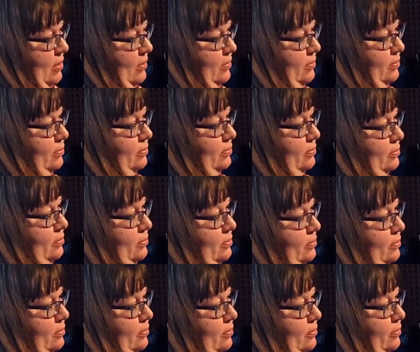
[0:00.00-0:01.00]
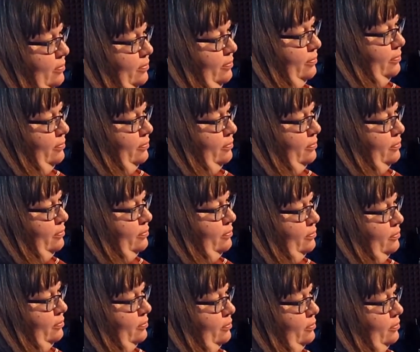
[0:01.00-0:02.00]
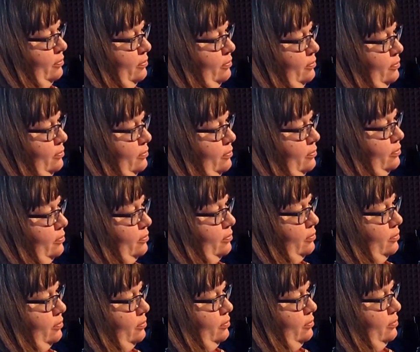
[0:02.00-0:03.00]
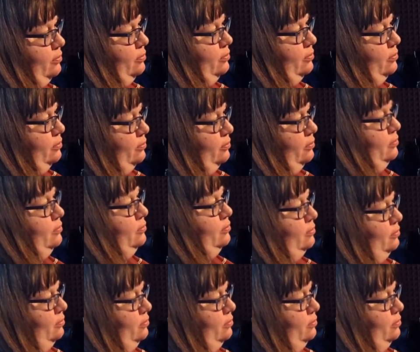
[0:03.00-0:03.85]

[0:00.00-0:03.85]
[no speech]